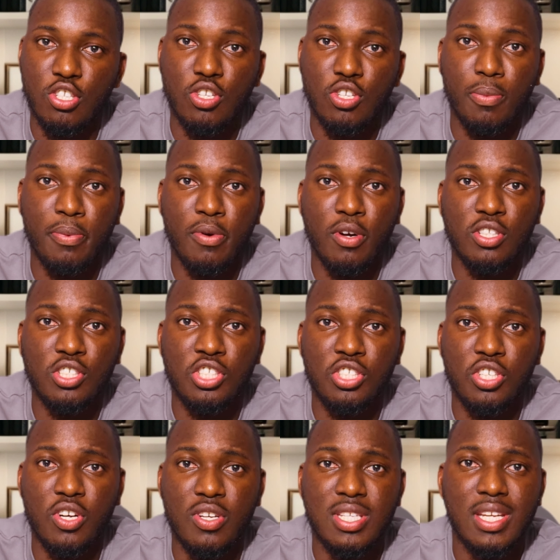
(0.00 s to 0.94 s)

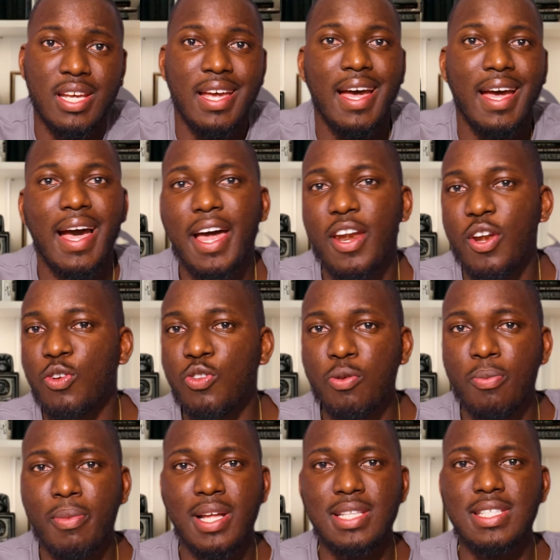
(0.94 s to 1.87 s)
subconscious, and
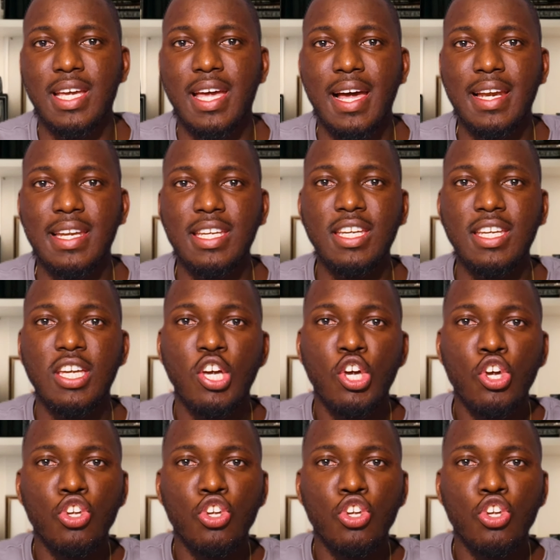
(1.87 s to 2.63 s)
automatically